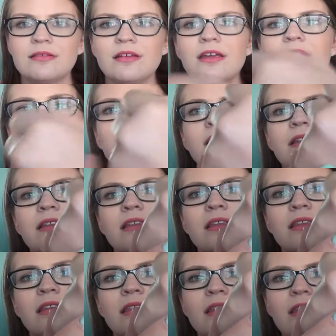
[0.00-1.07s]
Right
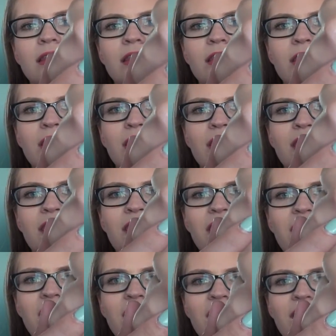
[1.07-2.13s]

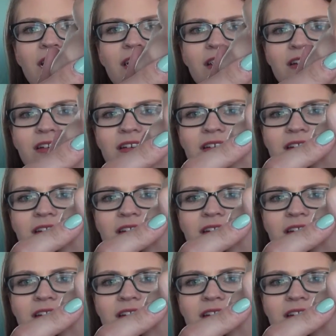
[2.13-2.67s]
there.